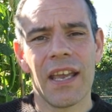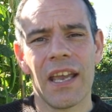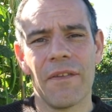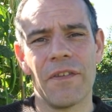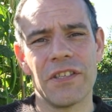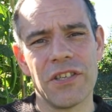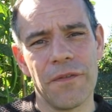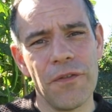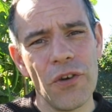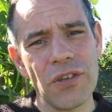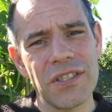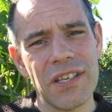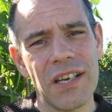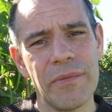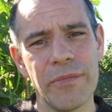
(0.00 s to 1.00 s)
If it's your
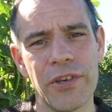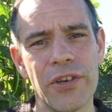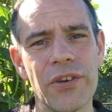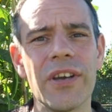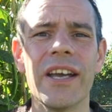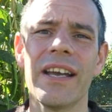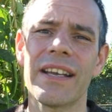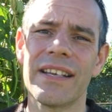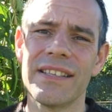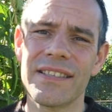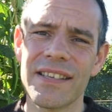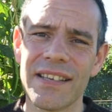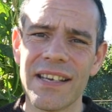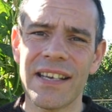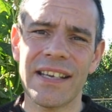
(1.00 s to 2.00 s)
first time here,
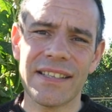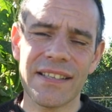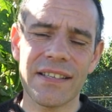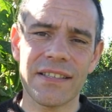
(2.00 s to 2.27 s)
consider hitting